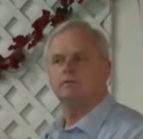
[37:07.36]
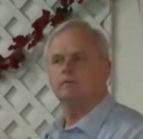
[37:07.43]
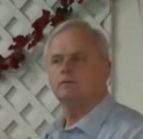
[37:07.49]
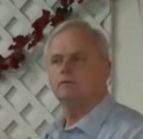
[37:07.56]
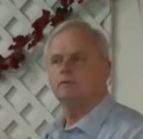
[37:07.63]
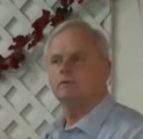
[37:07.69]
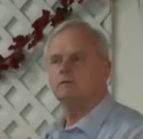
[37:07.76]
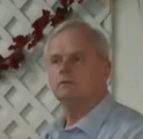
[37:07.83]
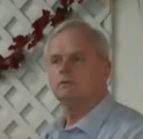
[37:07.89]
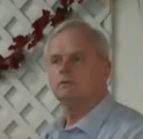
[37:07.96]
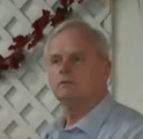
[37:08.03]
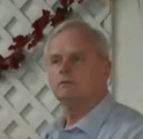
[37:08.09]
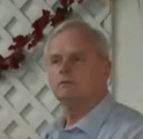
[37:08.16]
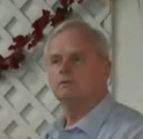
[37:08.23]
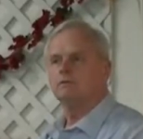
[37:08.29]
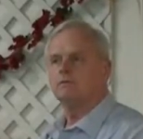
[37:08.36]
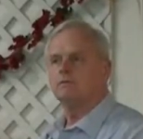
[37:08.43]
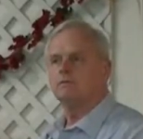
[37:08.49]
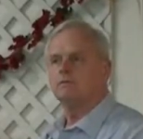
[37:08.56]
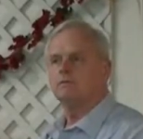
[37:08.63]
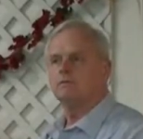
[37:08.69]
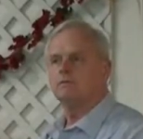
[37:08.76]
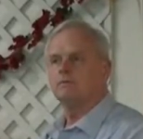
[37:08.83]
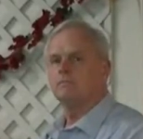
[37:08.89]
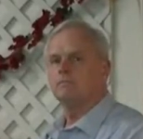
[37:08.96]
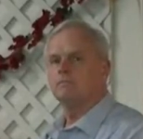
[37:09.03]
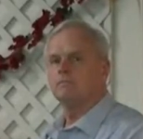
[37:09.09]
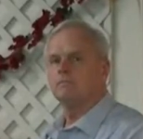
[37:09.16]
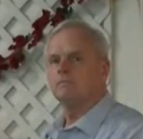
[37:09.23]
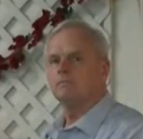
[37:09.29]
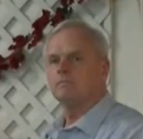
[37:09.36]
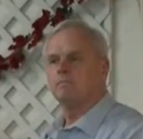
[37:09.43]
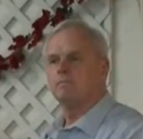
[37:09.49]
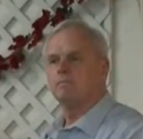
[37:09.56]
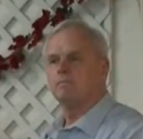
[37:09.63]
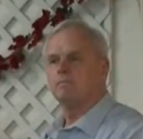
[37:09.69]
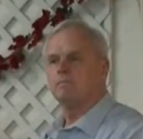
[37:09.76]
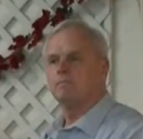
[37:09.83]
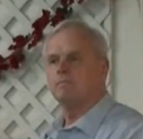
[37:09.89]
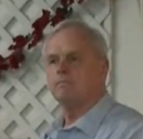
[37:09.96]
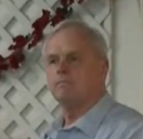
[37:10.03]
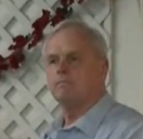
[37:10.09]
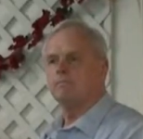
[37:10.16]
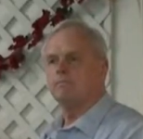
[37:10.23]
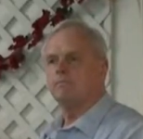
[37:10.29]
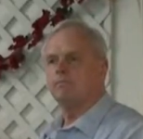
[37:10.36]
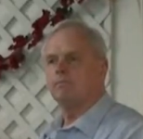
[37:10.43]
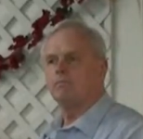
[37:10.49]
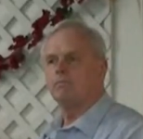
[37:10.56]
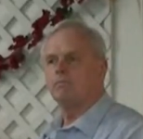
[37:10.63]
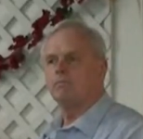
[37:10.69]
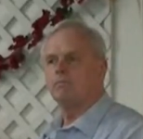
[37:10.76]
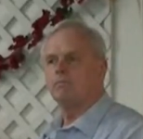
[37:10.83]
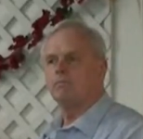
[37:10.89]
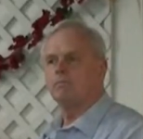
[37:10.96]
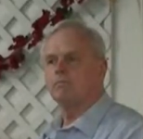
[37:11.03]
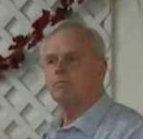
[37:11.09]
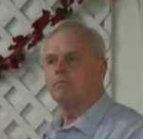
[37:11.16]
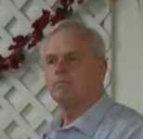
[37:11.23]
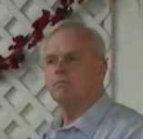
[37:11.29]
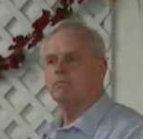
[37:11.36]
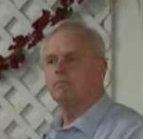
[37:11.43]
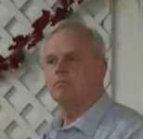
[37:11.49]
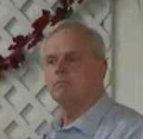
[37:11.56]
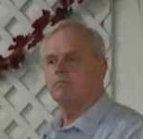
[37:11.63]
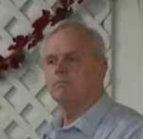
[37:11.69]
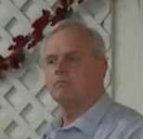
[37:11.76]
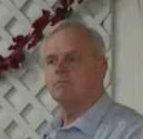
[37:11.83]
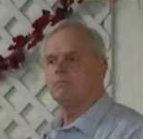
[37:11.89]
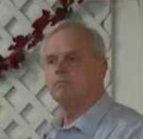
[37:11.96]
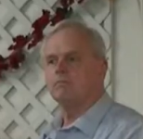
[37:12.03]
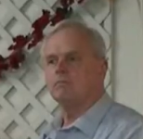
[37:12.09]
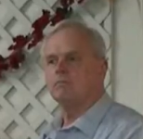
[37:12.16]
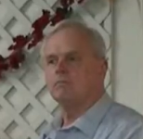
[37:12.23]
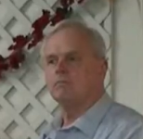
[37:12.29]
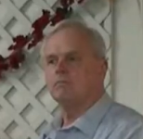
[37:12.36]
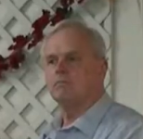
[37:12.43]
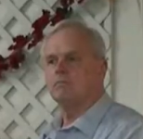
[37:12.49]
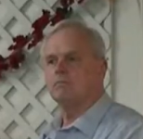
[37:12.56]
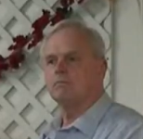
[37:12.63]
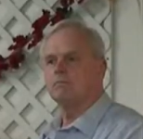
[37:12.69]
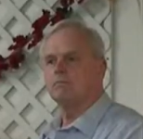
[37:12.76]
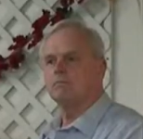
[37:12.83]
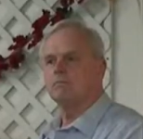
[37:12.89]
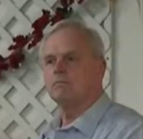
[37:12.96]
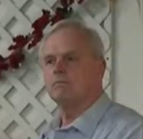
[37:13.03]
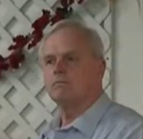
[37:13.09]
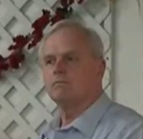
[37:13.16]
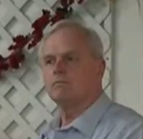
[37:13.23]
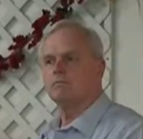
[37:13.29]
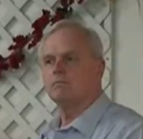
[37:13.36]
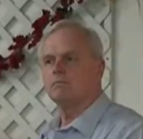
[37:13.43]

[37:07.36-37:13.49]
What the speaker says: Nothing is said.